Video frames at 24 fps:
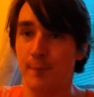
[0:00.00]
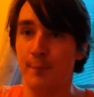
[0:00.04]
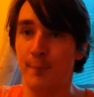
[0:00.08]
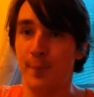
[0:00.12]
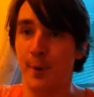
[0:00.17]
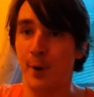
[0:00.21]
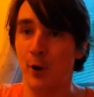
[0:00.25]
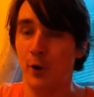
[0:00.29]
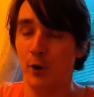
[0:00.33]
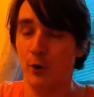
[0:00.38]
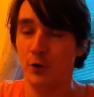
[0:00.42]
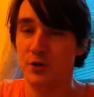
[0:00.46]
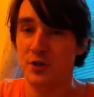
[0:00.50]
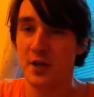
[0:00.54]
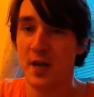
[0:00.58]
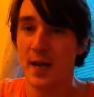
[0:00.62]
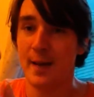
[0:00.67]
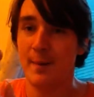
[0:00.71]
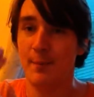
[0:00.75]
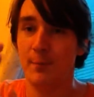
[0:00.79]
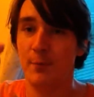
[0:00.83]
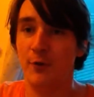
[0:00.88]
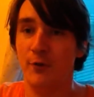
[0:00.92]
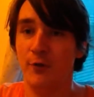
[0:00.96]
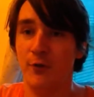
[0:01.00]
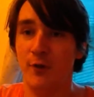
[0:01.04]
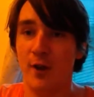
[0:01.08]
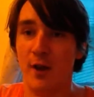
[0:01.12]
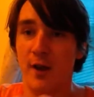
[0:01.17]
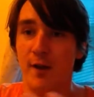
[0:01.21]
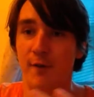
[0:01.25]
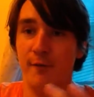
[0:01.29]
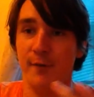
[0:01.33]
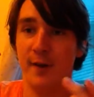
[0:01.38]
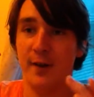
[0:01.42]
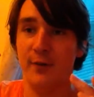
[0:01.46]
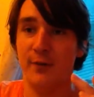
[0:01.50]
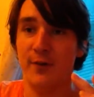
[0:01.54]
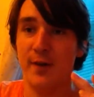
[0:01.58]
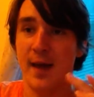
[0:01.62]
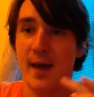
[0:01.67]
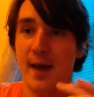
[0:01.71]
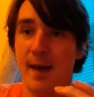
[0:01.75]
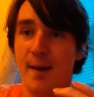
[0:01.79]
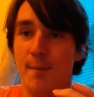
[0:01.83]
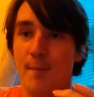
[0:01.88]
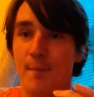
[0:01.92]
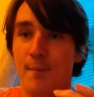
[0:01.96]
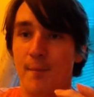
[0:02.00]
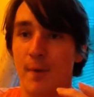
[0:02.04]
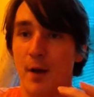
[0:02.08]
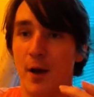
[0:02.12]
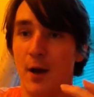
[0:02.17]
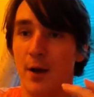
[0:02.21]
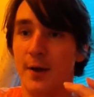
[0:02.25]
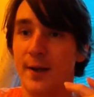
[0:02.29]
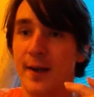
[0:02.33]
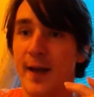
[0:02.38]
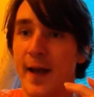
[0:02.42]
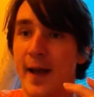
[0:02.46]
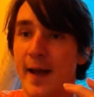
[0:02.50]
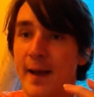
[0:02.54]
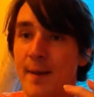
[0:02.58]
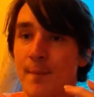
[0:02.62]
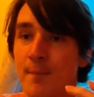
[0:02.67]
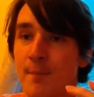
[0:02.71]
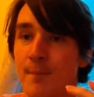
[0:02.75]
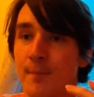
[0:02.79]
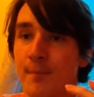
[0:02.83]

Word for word: ball-shaped surface here, okay?